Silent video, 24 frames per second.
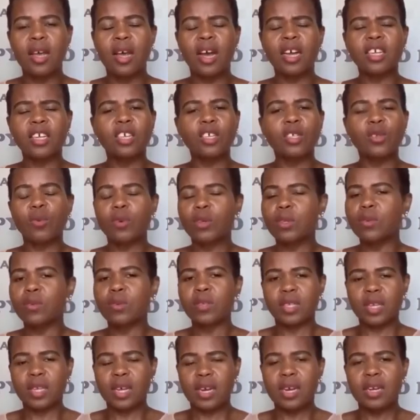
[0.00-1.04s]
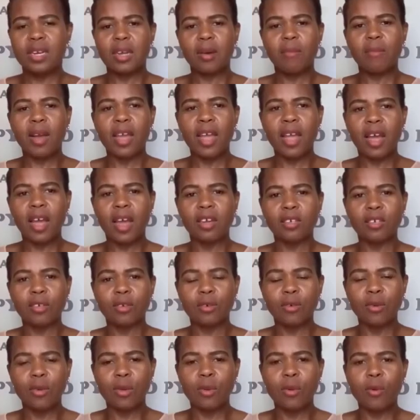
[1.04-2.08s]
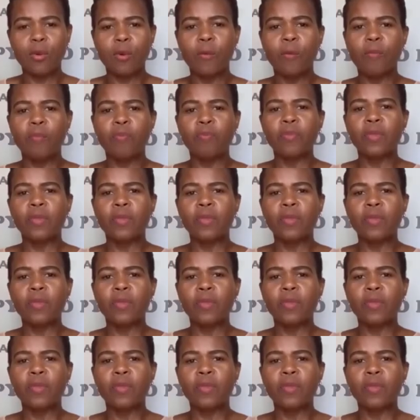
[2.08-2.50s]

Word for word: I just want to surrender my heart to you.